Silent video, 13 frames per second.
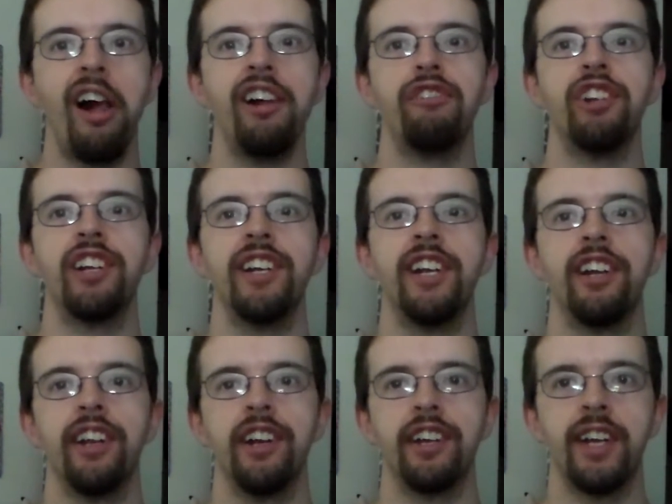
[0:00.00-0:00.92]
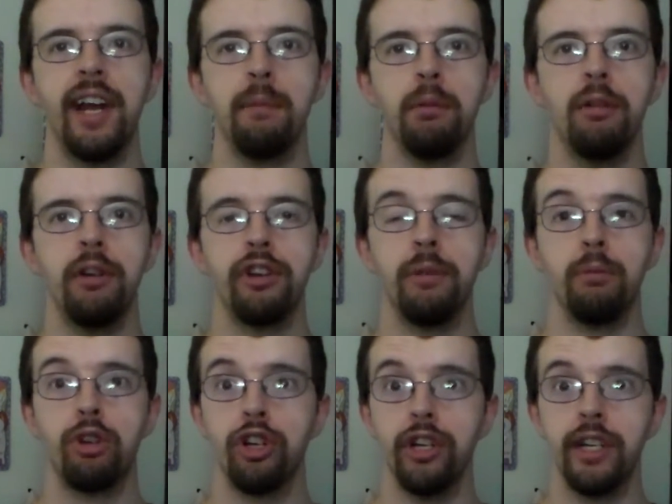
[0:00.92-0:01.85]
If you can hear that on camera, which I'm
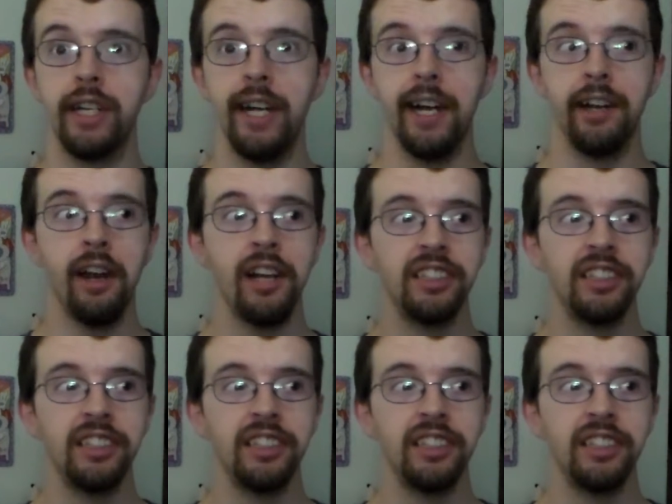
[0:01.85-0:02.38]
sure you can.